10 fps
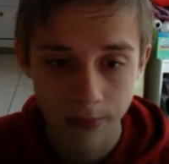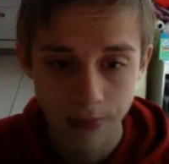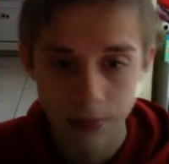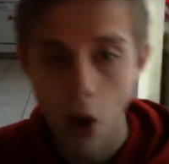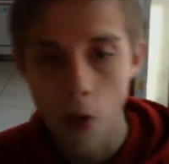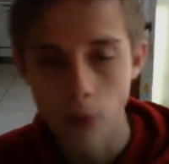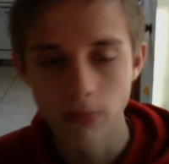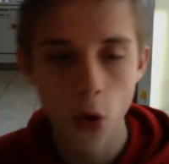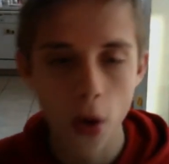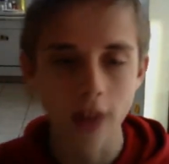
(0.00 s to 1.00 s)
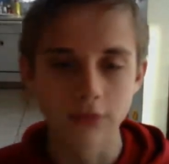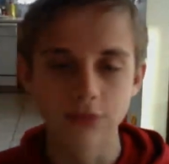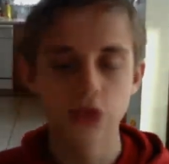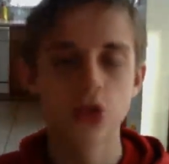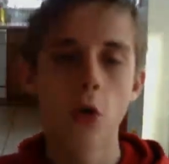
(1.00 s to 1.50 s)
Oh, okay.
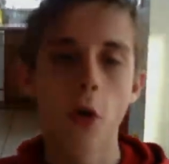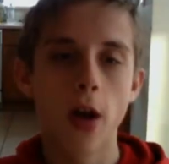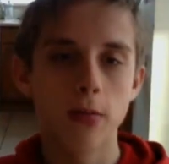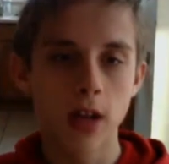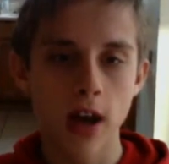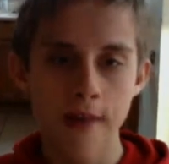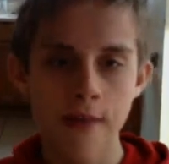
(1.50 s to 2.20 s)
So I'm live.